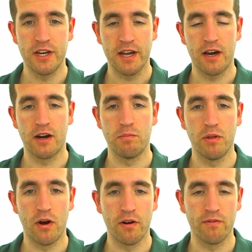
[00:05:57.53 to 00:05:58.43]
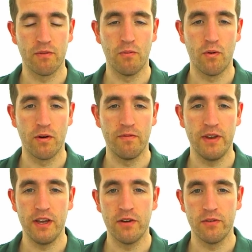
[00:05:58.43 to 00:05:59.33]
Check out our blog for more
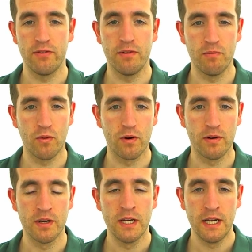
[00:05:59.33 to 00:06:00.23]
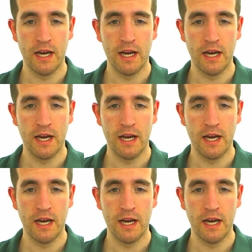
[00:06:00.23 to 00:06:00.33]
videos and more